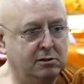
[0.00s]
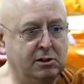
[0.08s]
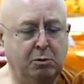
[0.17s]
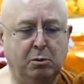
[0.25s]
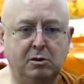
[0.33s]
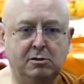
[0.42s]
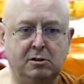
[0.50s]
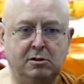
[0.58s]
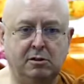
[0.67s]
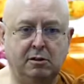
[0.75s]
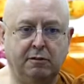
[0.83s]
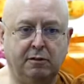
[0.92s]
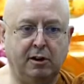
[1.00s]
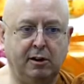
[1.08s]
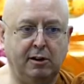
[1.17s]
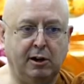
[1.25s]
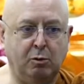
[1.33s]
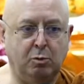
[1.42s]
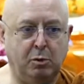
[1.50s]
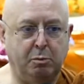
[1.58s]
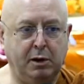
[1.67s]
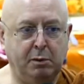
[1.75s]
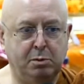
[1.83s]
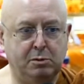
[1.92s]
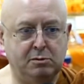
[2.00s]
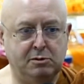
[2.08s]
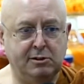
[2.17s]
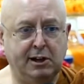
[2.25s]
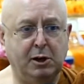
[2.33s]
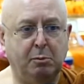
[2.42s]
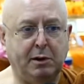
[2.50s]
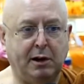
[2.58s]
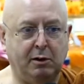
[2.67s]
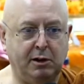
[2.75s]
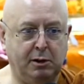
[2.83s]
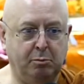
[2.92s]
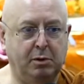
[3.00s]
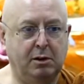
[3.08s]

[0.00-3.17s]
He wanted to find out what people said about him.